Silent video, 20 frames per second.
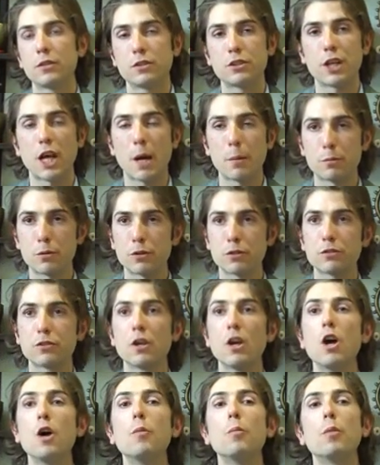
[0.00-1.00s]
chapters,
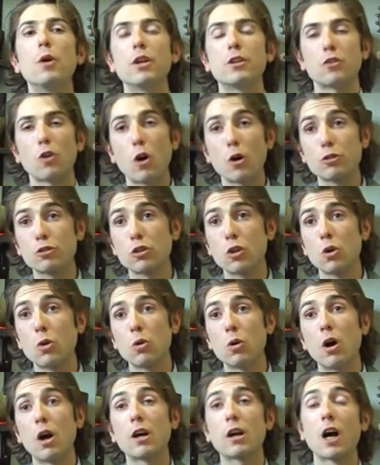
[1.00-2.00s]
but it's also
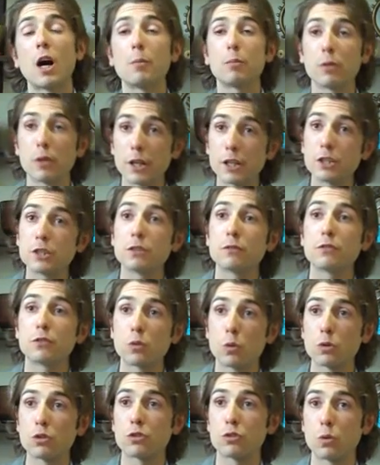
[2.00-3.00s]
a compilation of
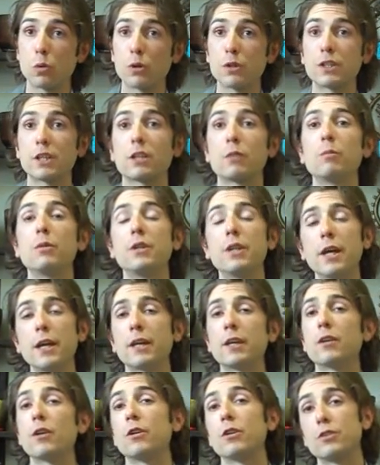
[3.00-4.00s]
short stories that can be
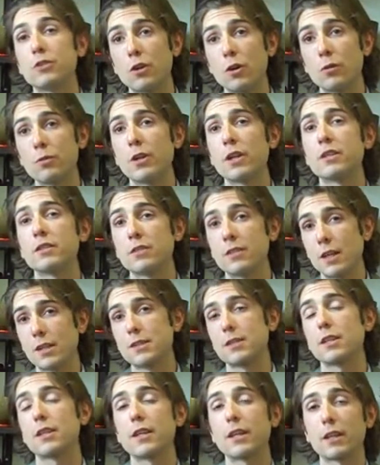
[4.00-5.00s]
taken on its own. That's
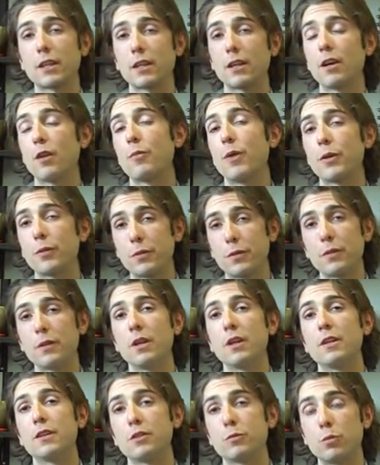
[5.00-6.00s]
the thing about
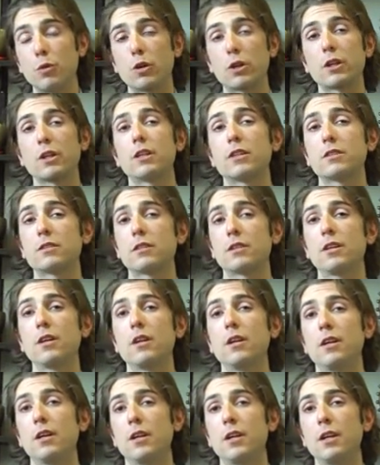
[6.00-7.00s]
this book and its
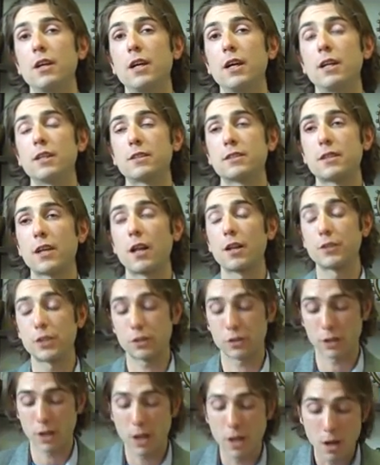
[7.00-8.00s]

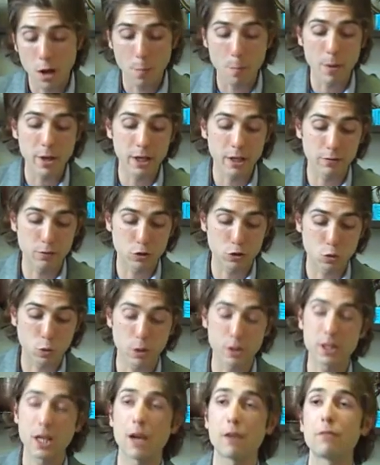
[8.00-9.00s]
stylization. Many of the
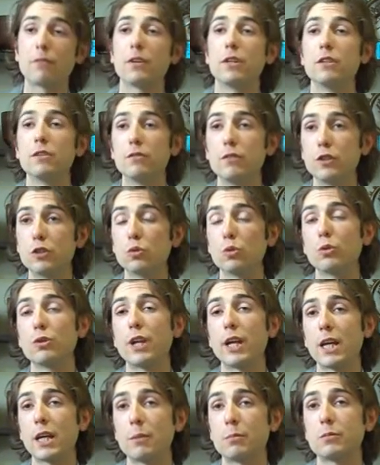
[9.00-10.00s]
stories have individual
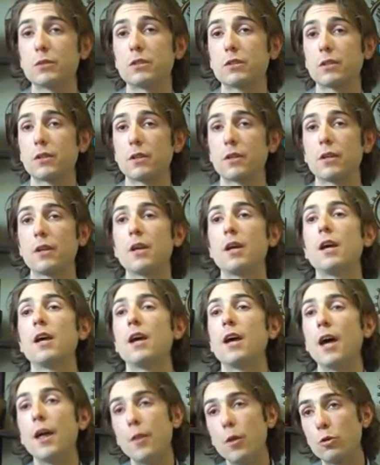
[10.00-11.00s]
names,
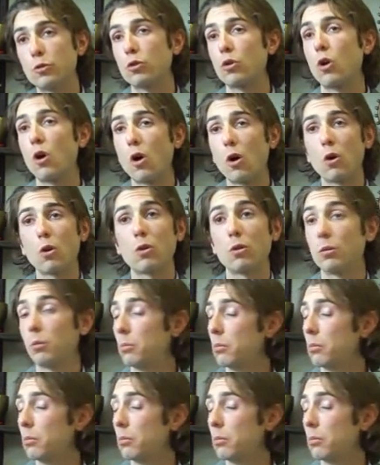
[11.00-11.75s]
and those are all,